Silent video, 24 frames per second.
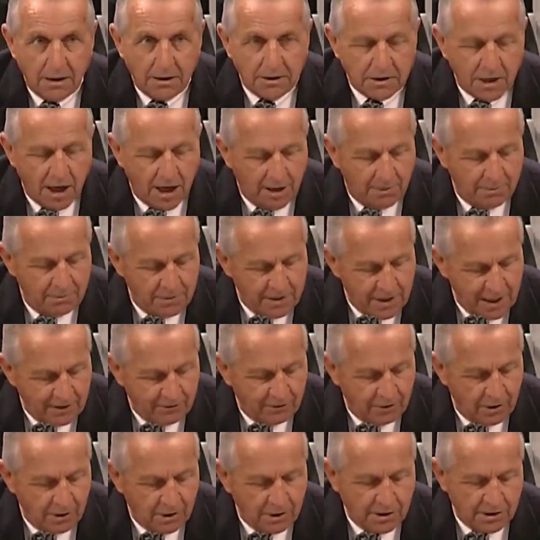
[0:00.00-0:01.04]
Tom
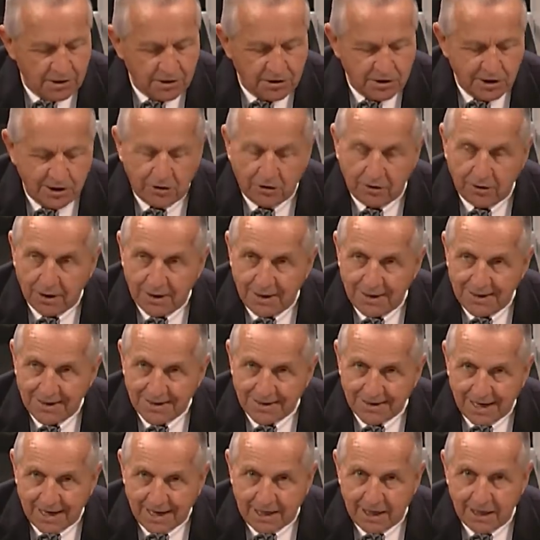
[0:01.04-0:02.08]
never considered
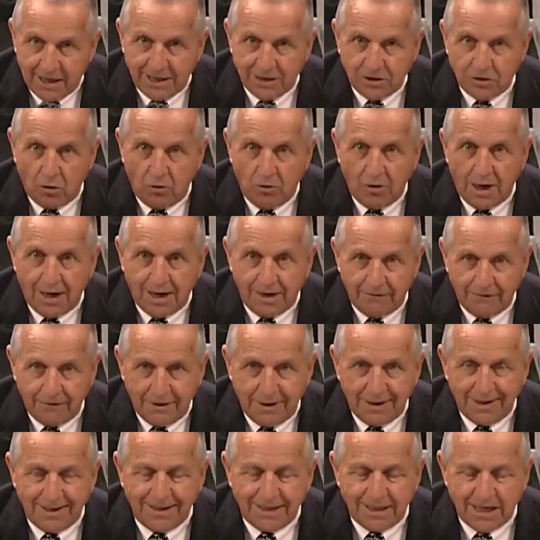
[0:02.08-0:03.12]
taking his own life
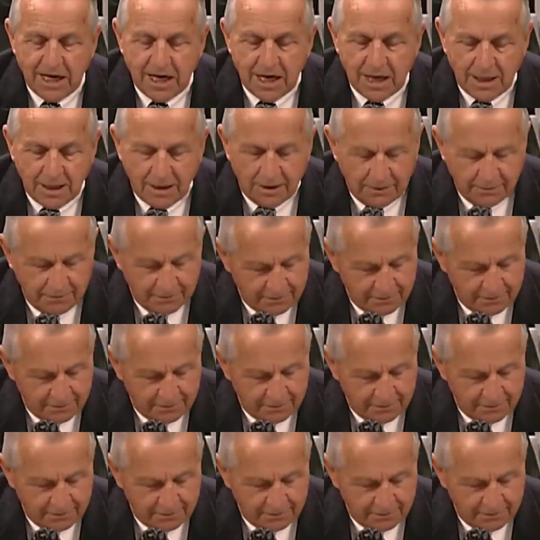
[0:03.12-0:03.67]
again.